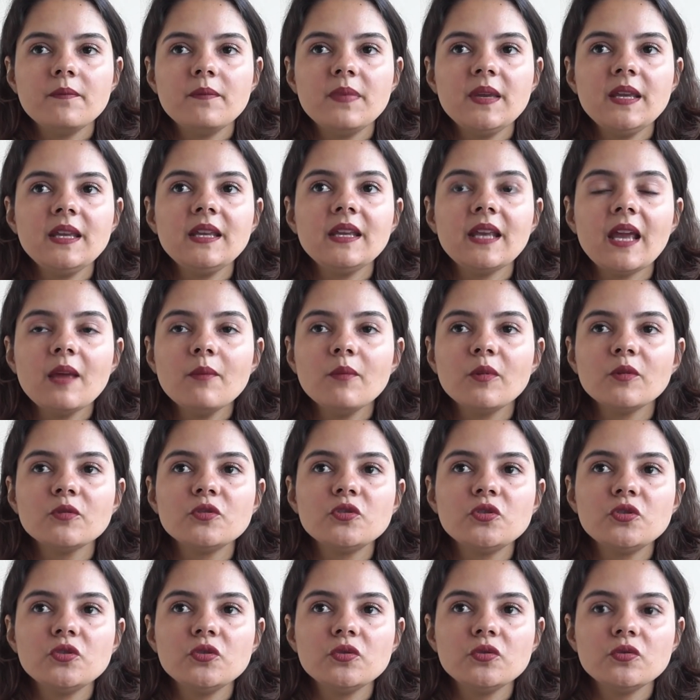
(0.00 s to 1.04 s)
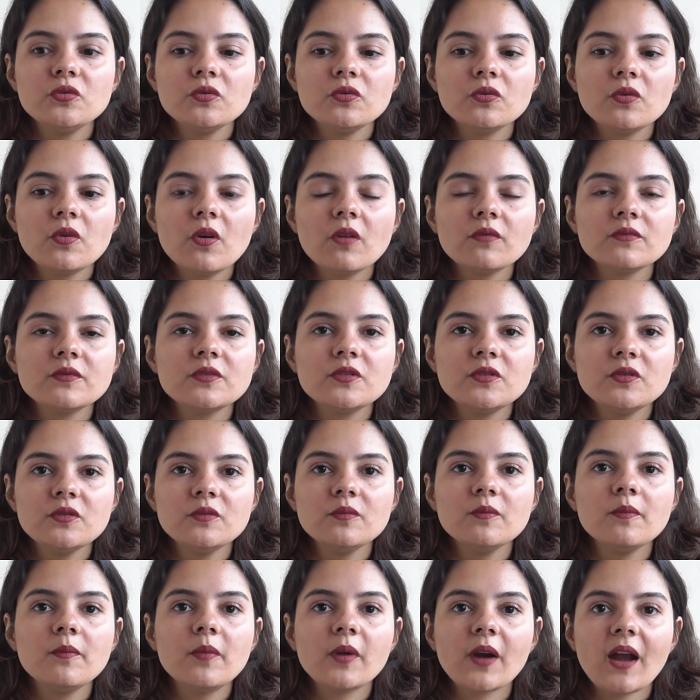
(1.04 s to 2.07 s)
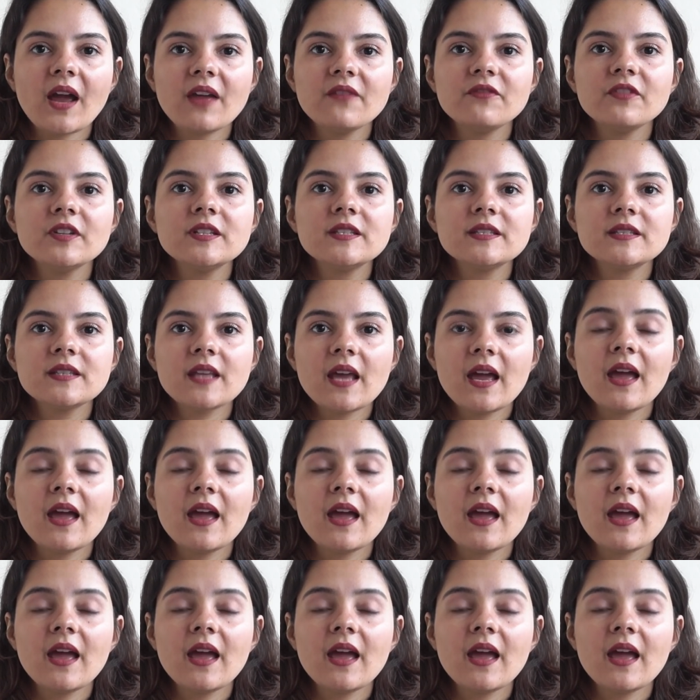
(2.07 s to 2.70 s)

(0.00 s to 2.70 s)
being able to consume private